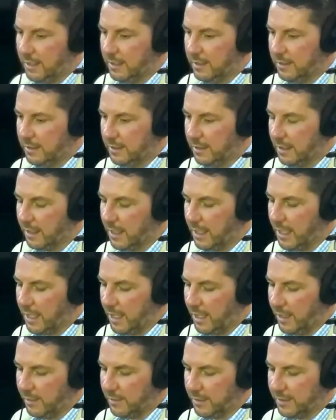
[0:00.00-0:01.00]
Yeah.
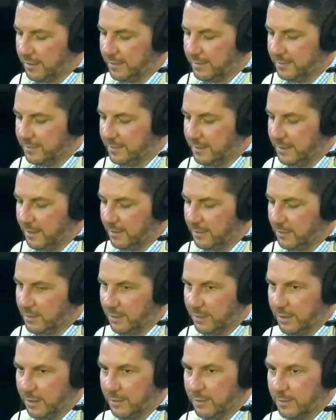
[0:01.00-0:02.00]
You can,
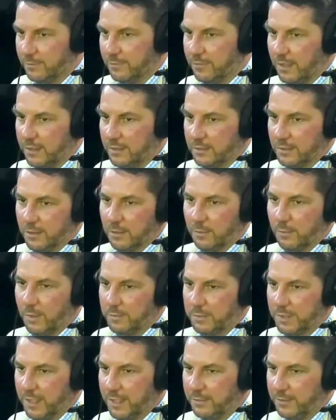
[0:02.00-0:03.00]
certainly find us on our
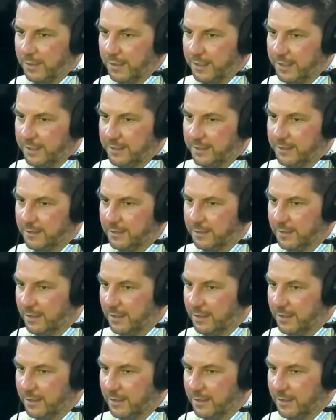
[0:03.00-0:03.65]
website, right?